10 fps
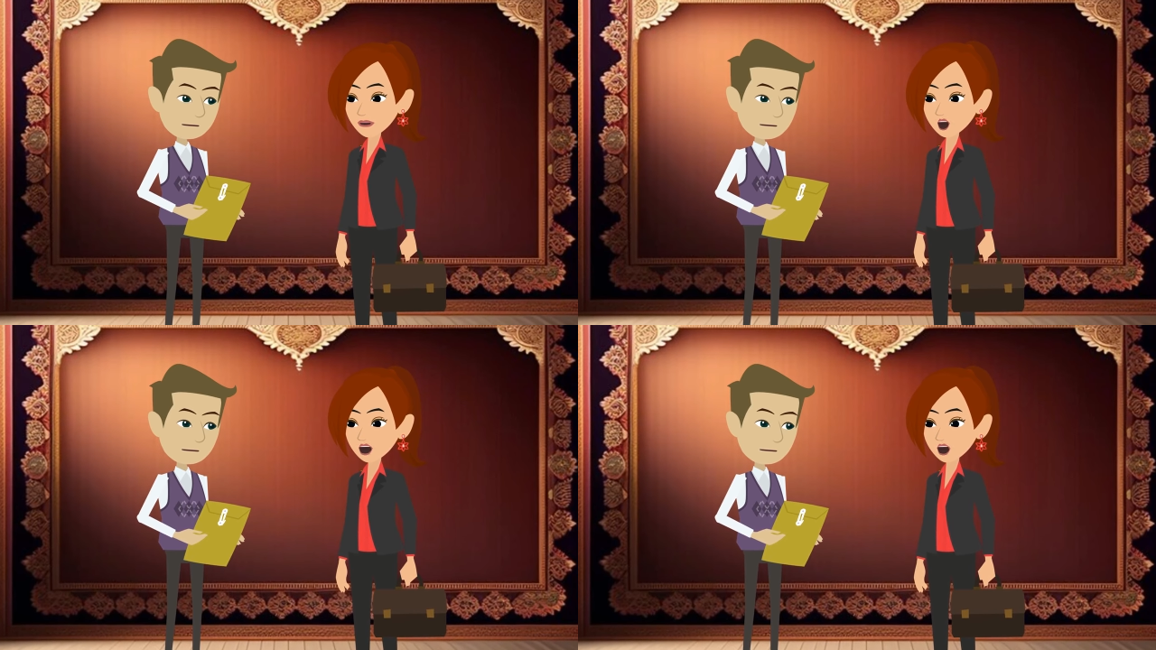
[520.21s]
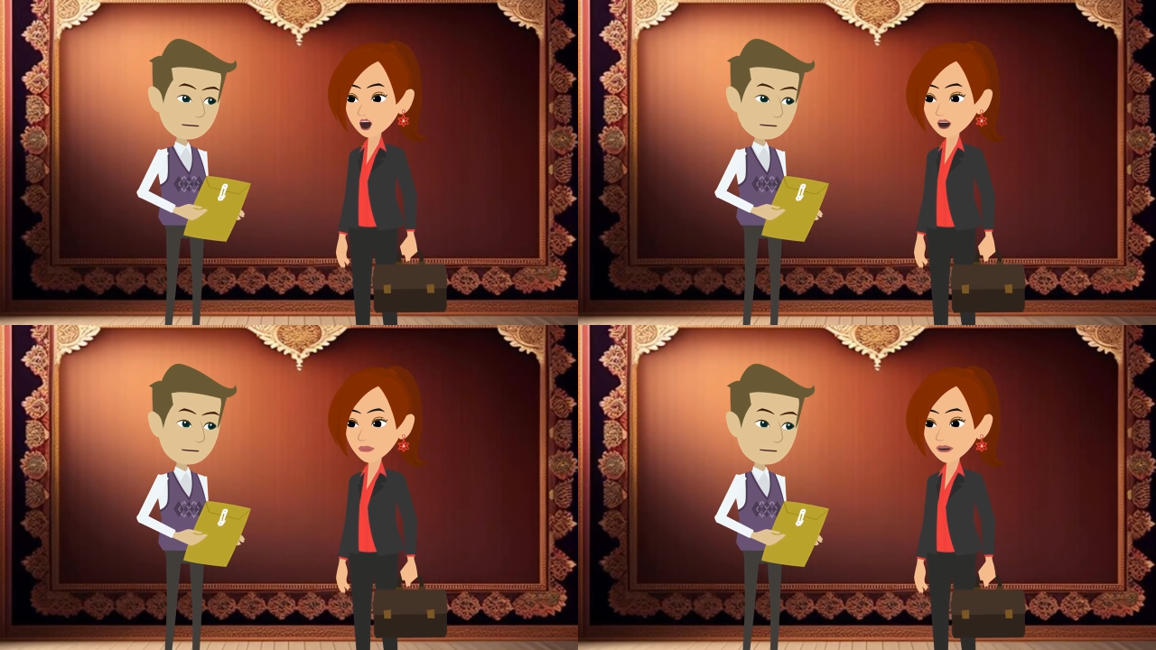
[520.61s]
Speaker 1: And
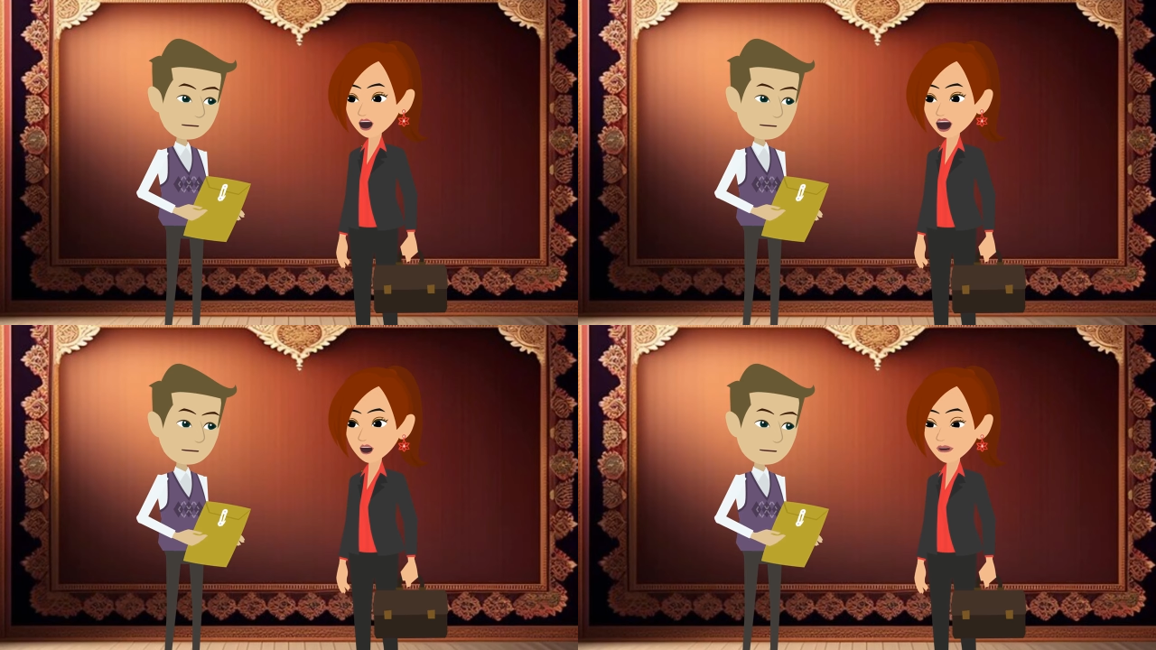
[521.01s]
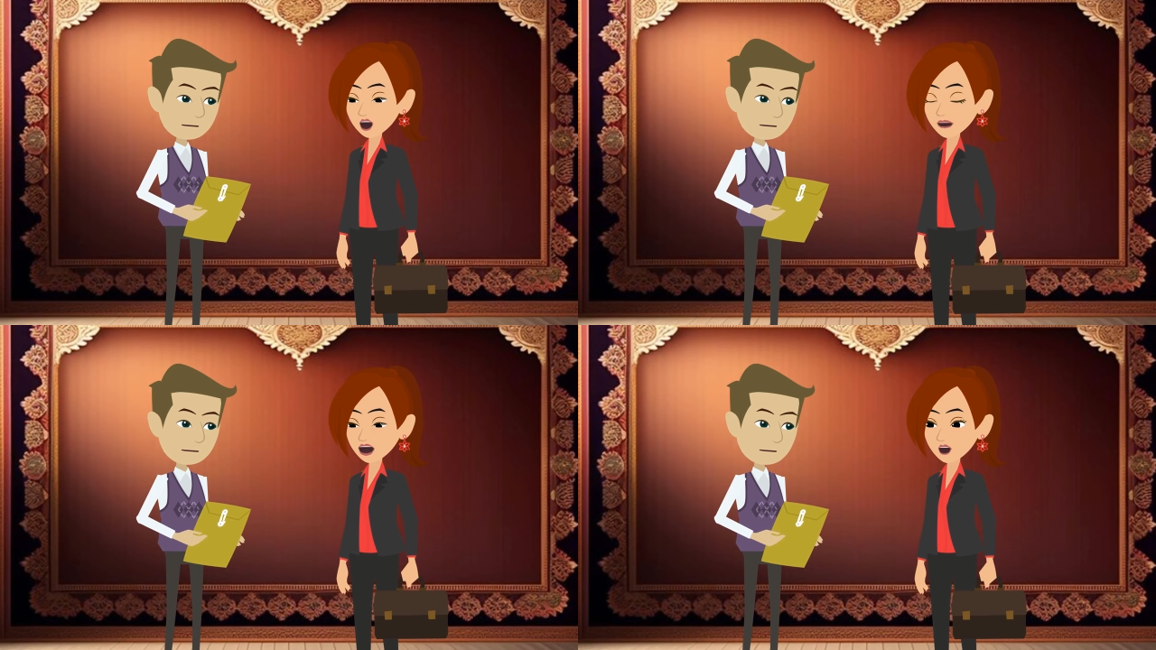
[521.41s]
when you come
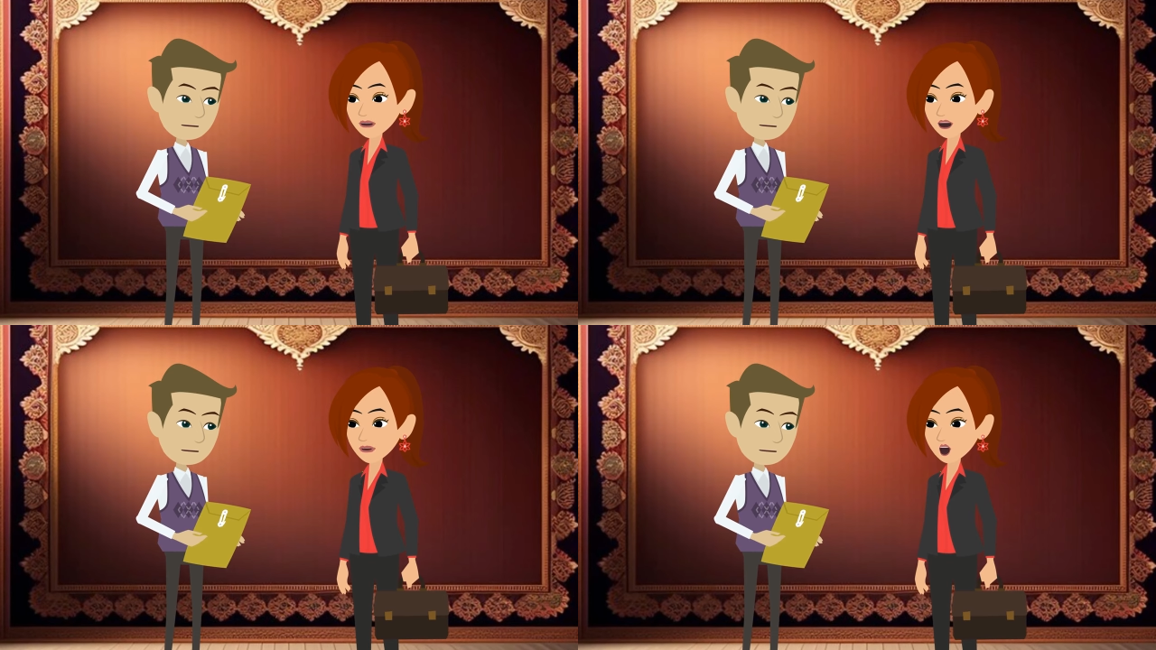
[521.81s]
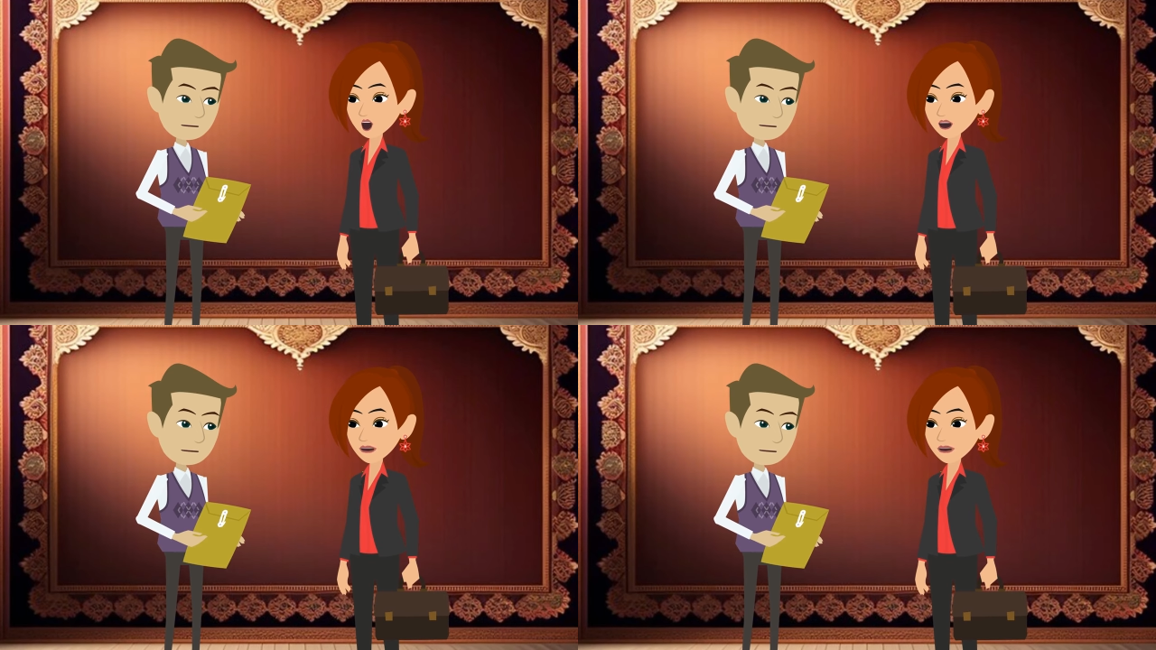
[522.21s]
to a better
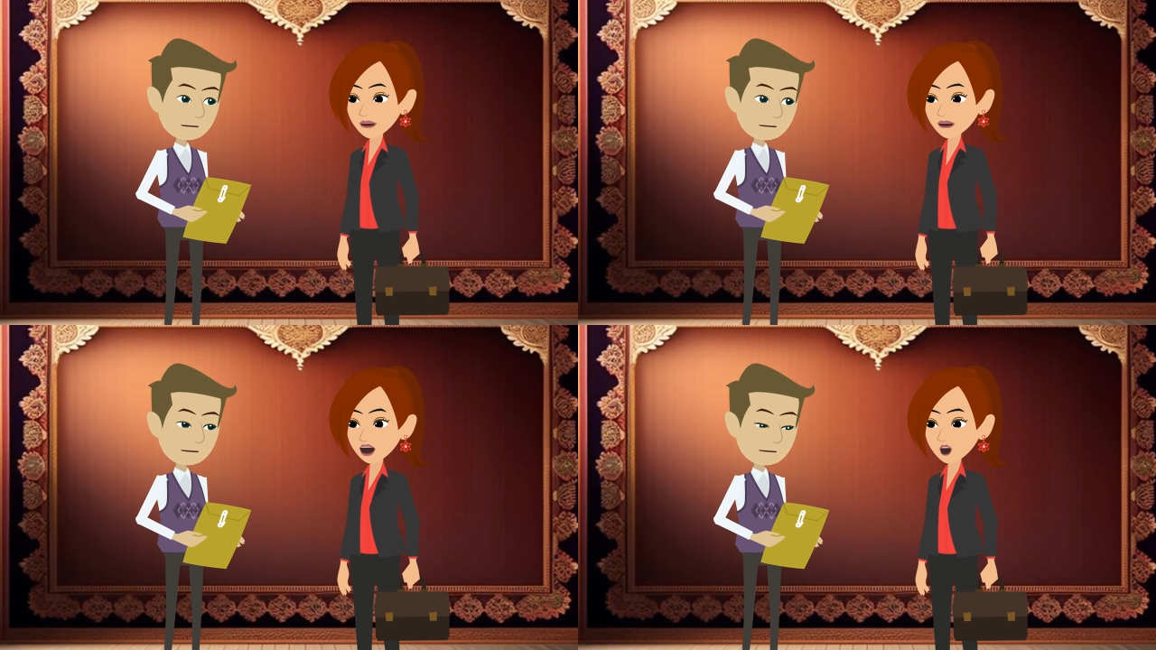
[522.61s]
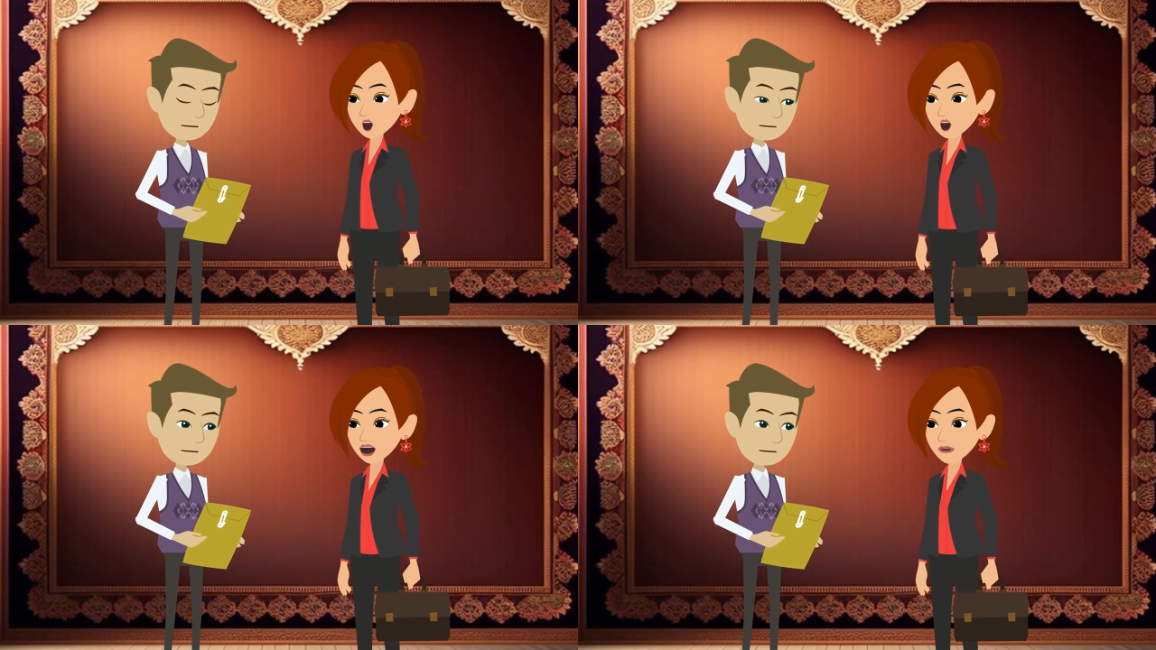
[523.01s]
conclusion and you
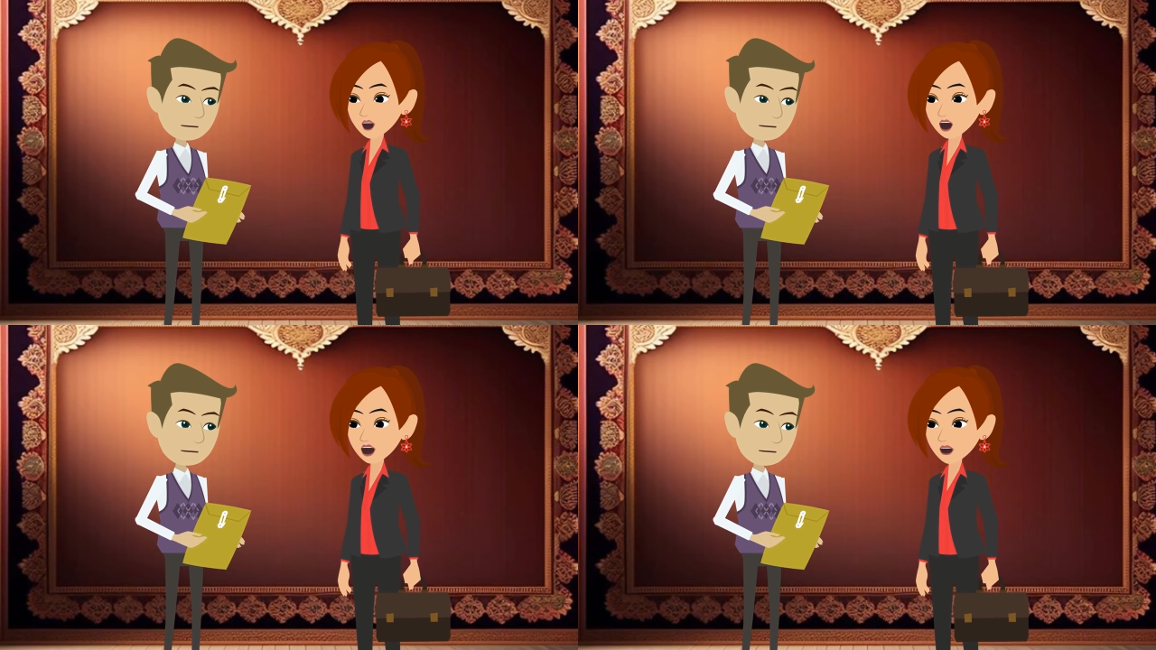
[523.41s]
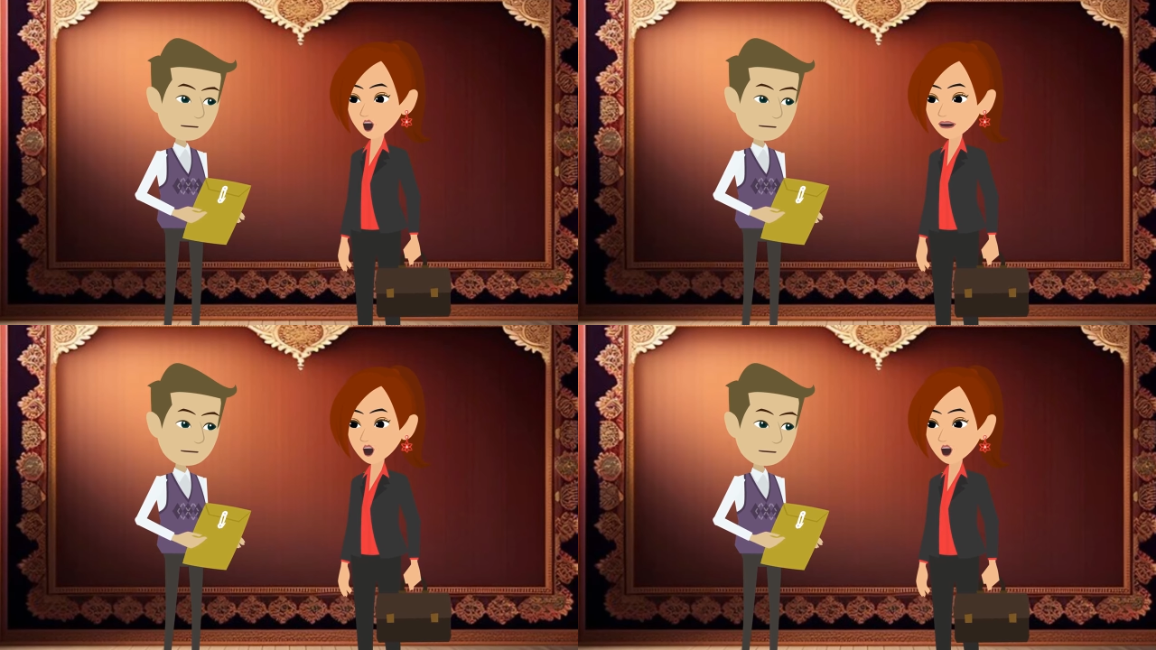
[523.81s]
launch that into
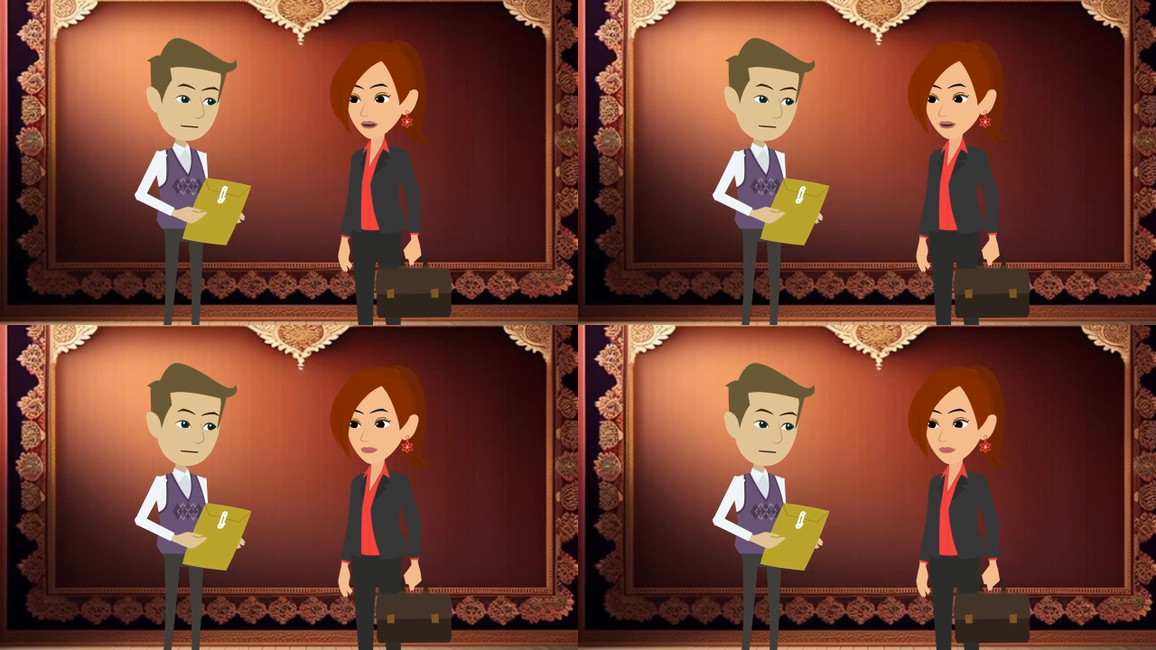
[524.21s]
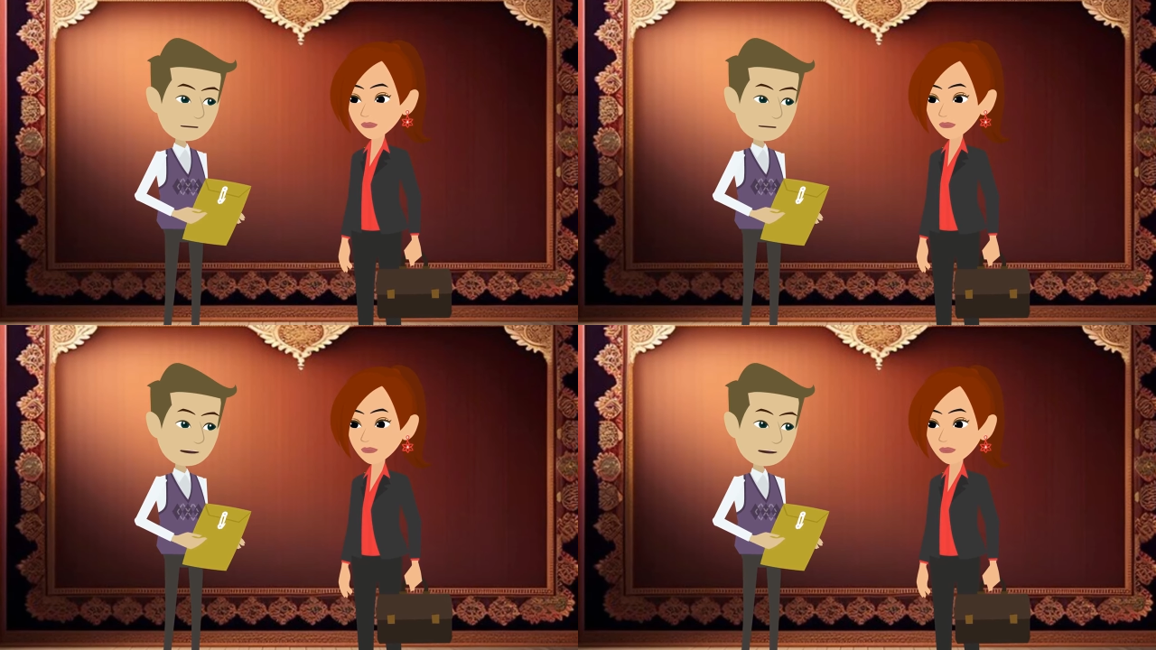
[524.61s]
your vortex,